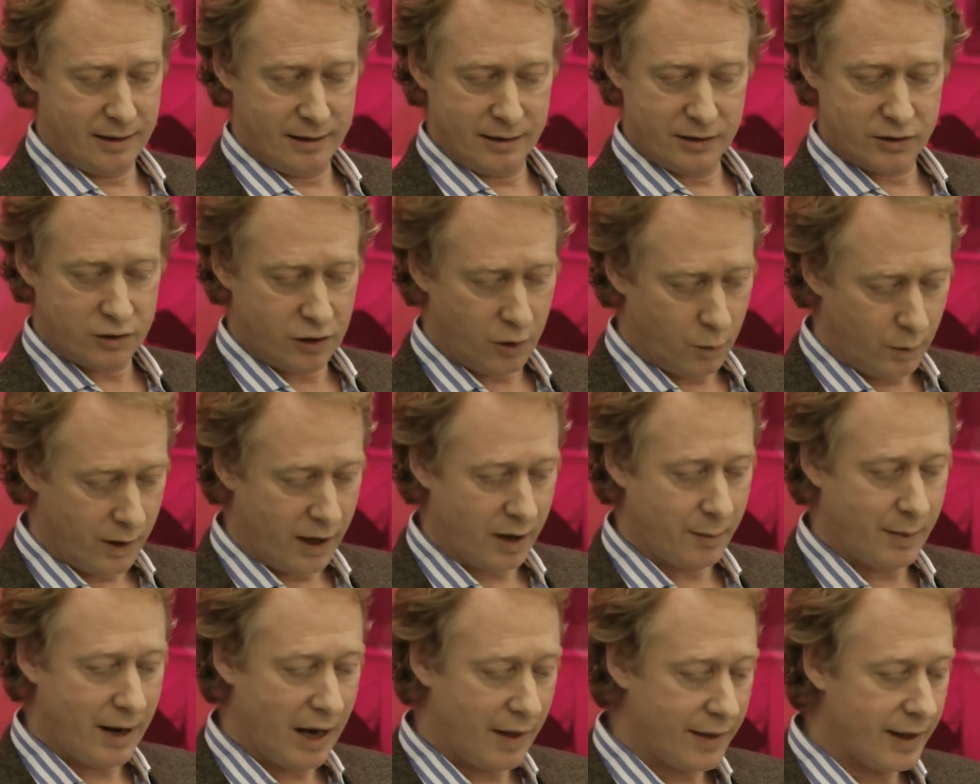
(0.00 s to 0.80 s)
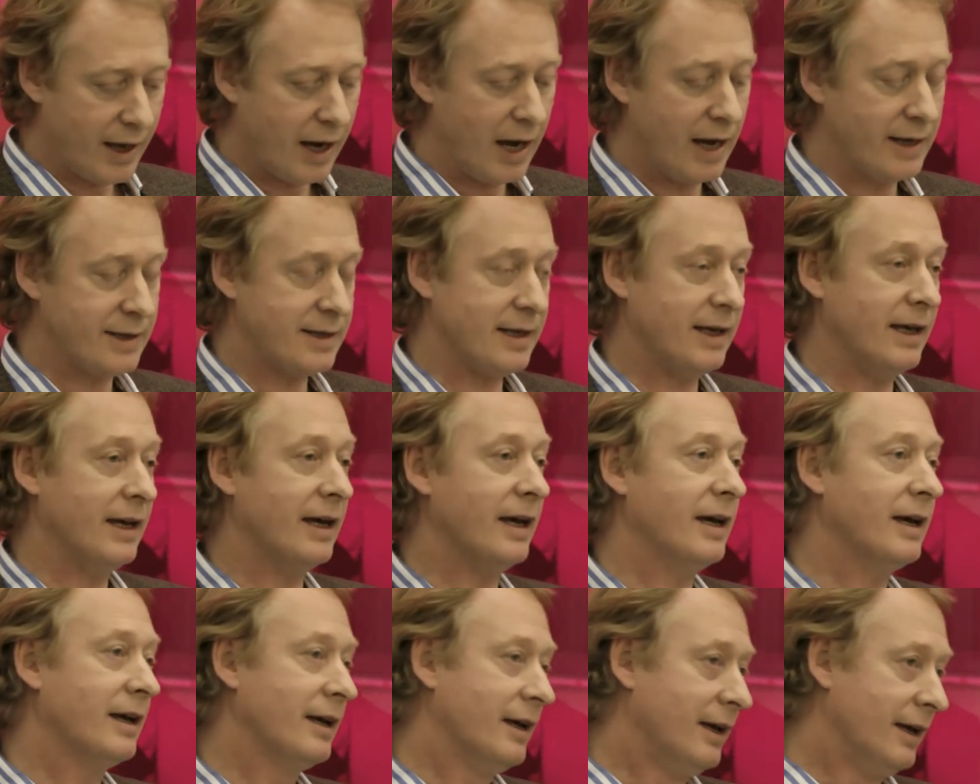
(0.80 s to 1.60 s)
stop worrying about the
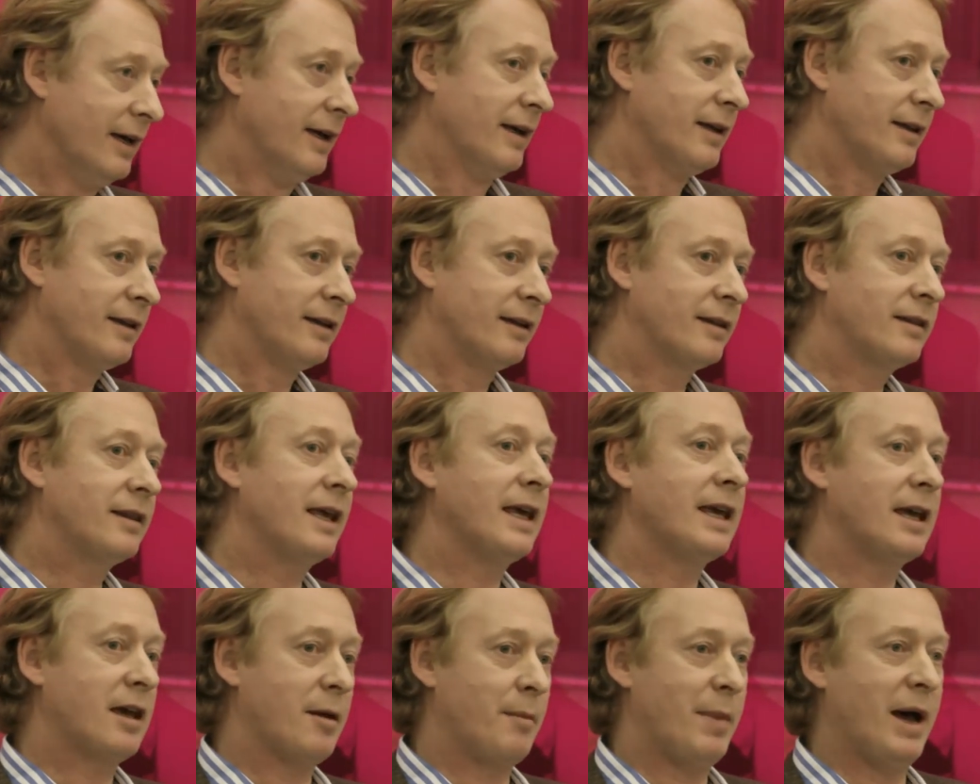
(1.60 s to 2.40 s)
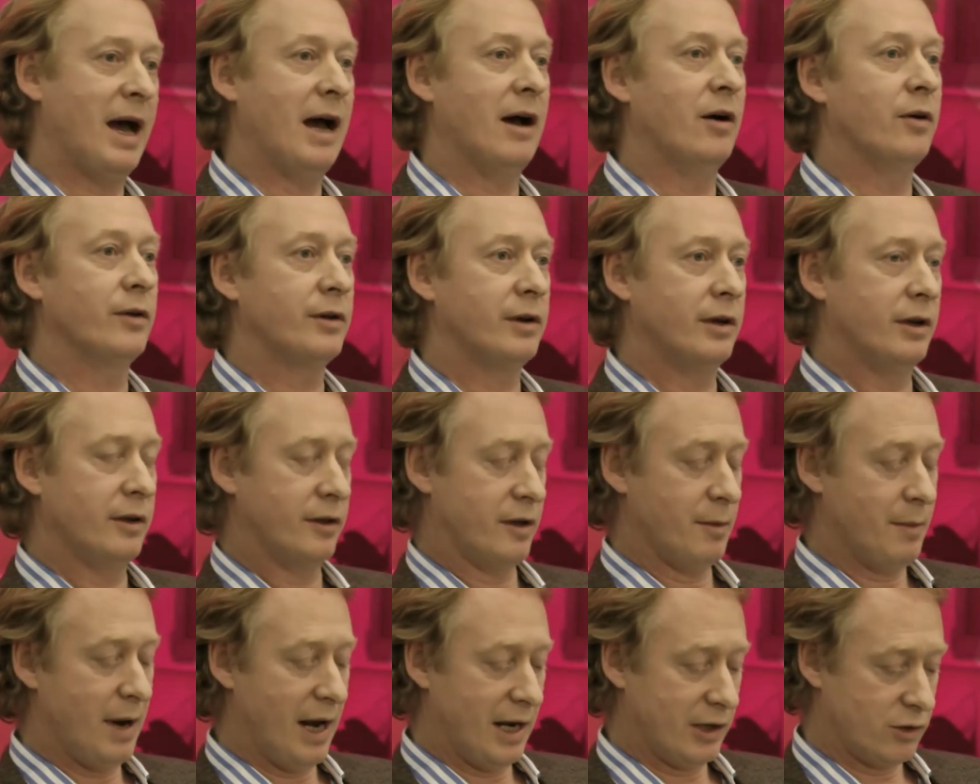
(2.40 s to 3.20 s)
idea, think about
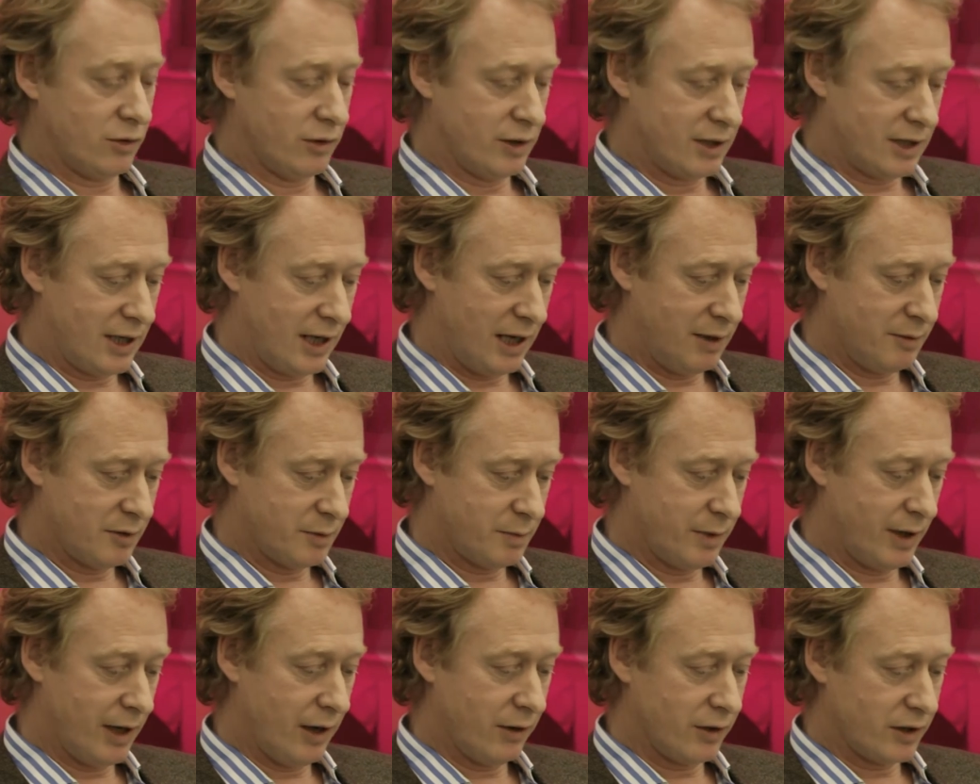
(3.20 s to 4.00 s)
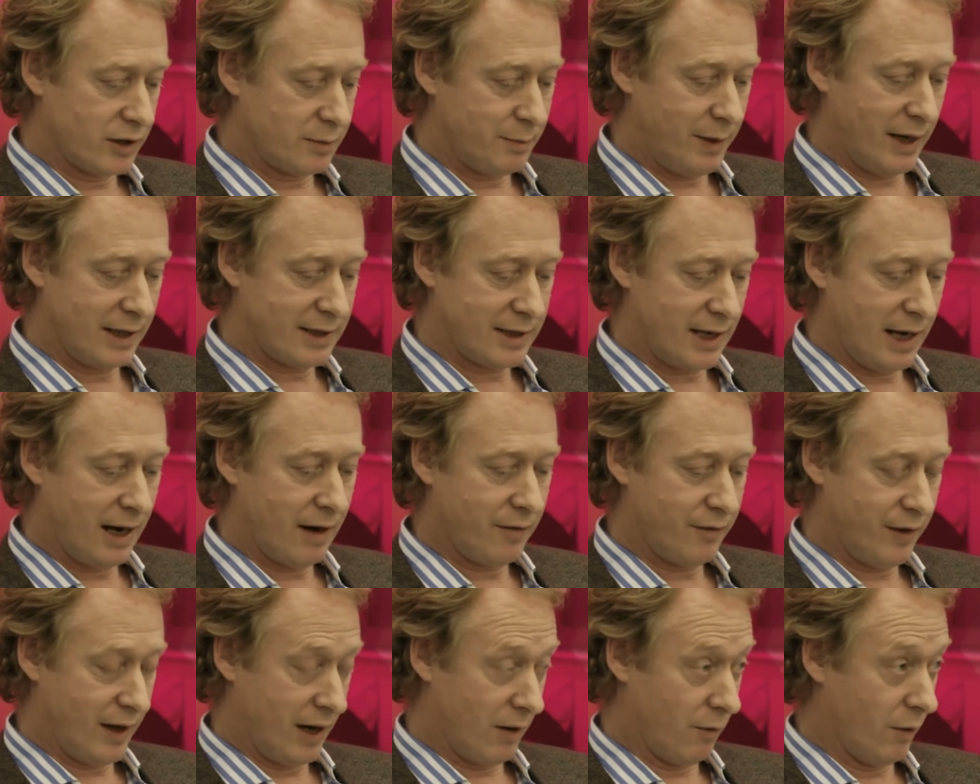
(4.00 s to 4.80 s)
the management teams, but don't expect to
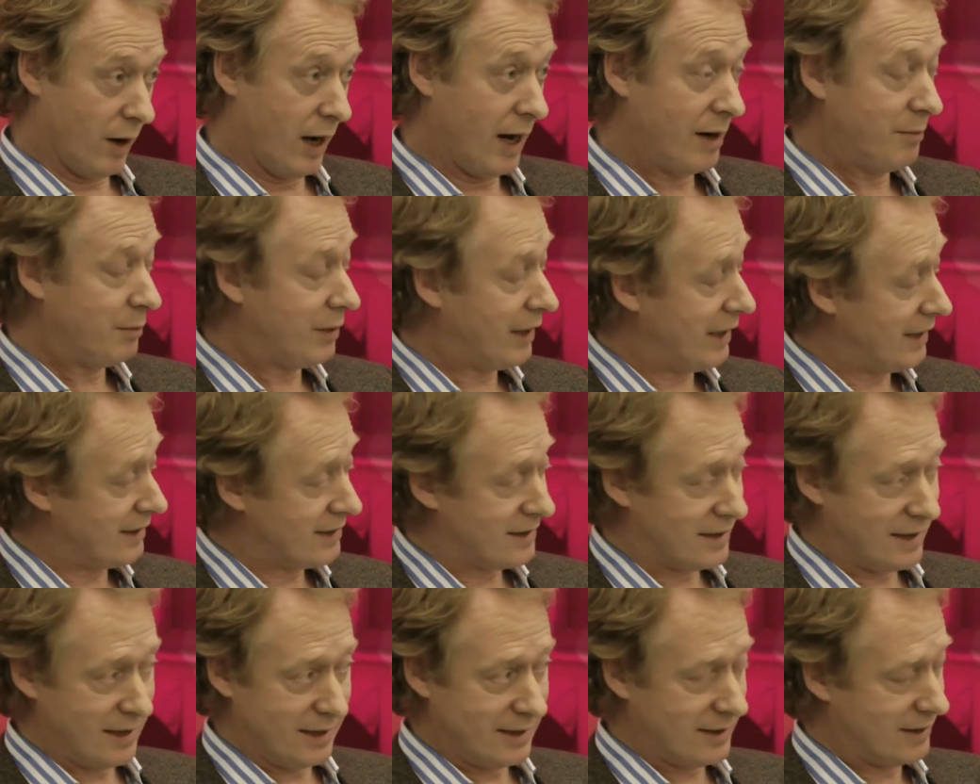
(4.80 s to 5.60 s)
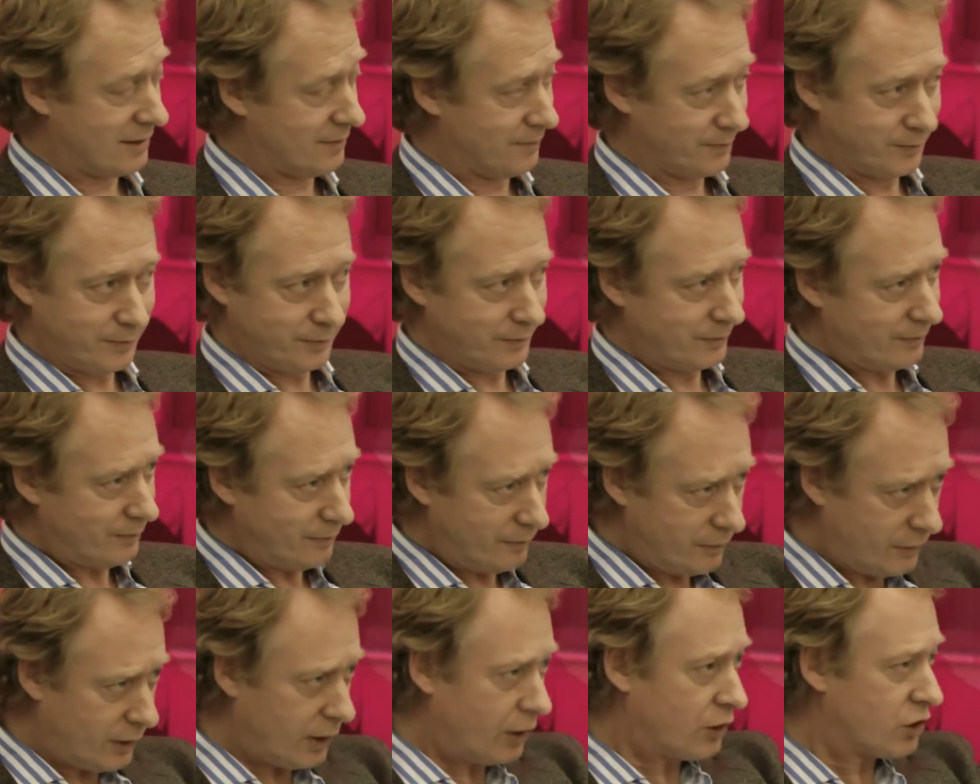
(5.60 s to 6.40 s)
have that right. But it's this
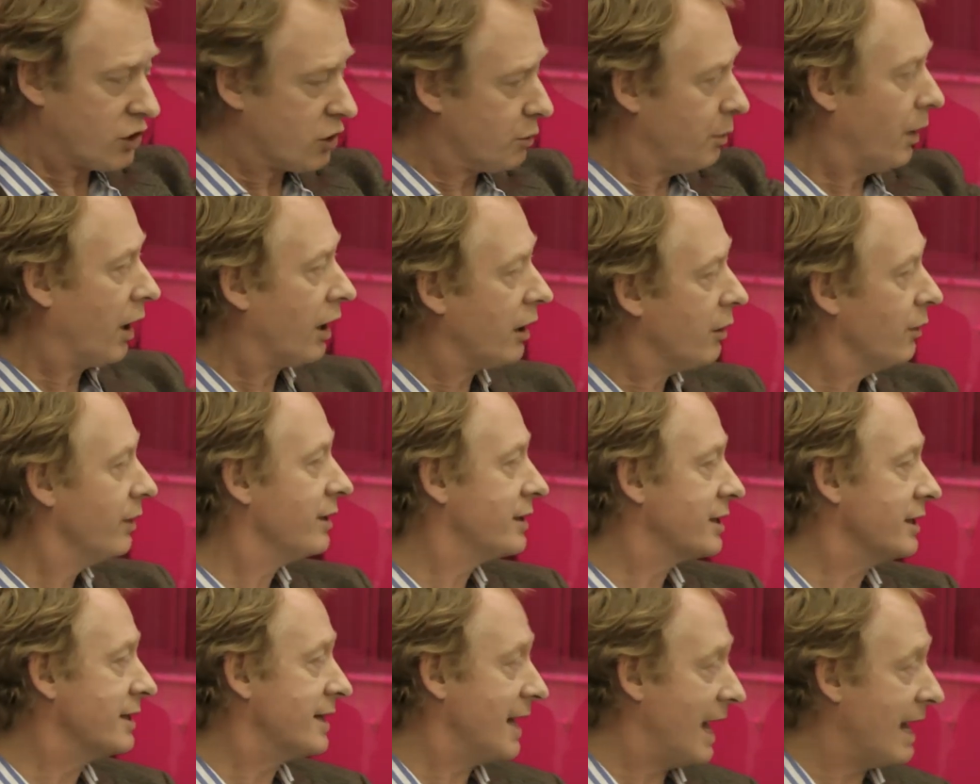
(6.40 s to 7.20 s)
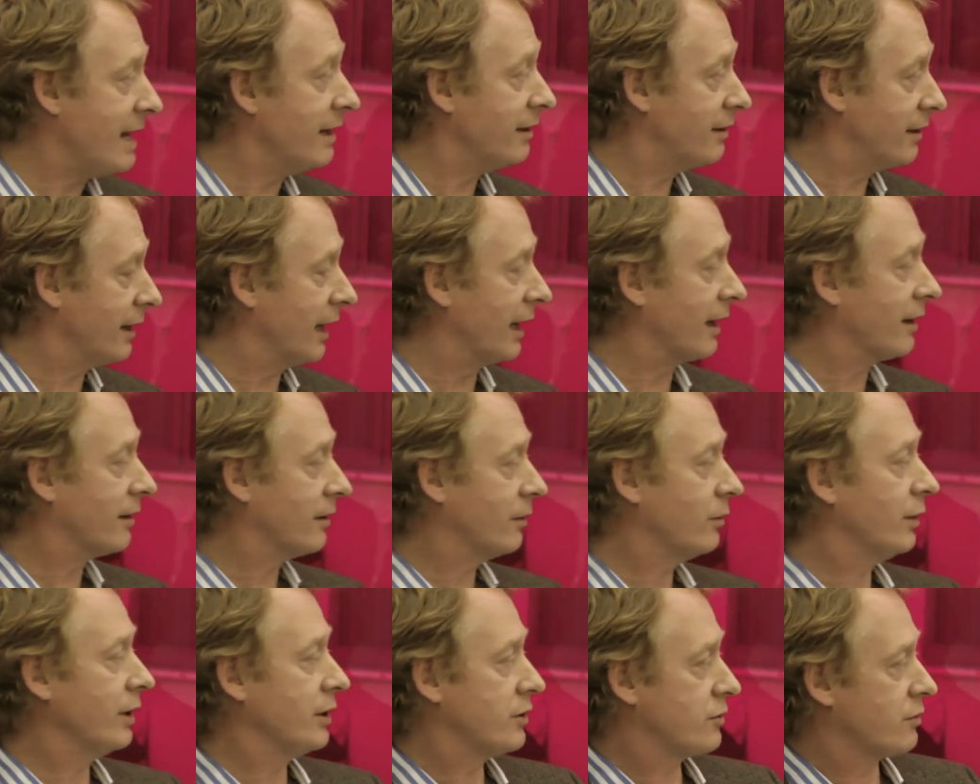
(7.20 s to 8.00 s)
tomorrow and today thing
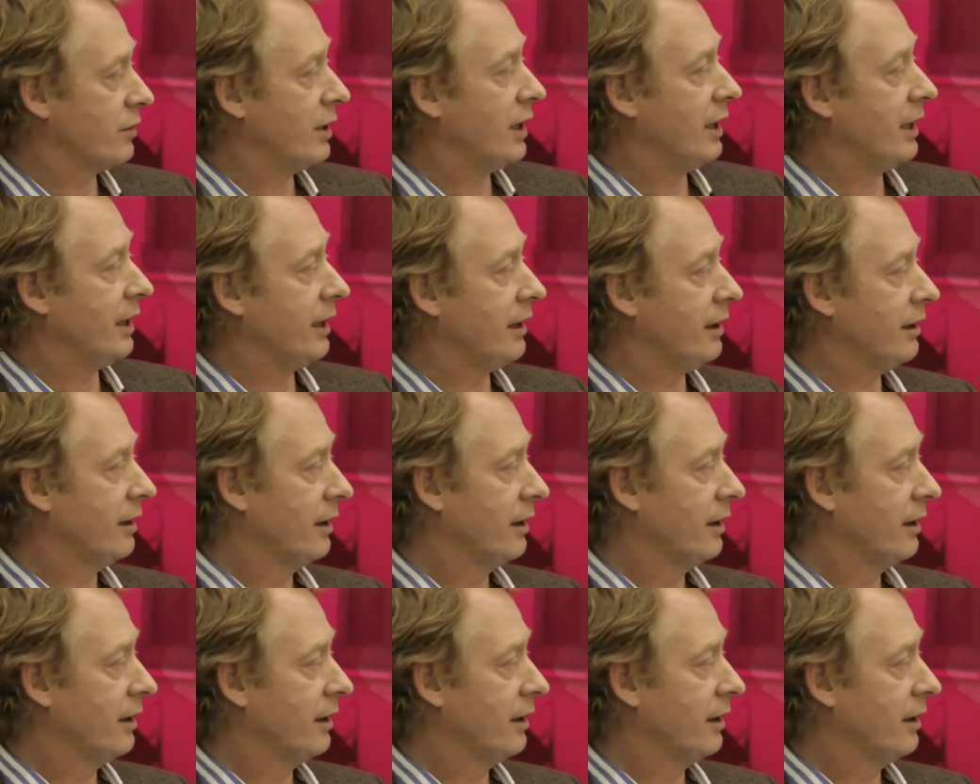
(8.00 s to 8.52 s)
which really...